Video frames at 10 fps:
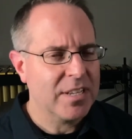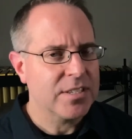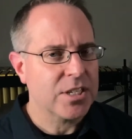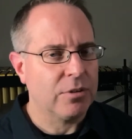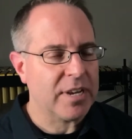
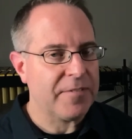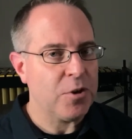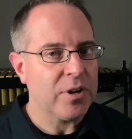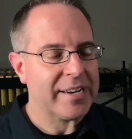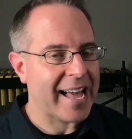So if you
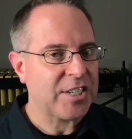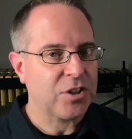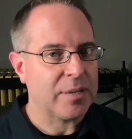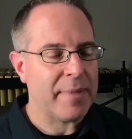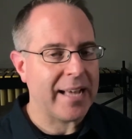can
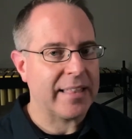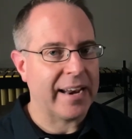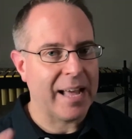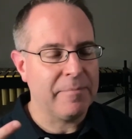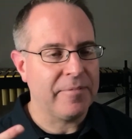naturally make that
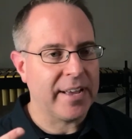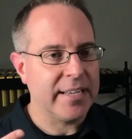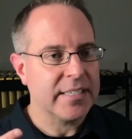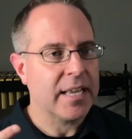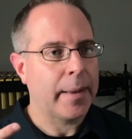M face,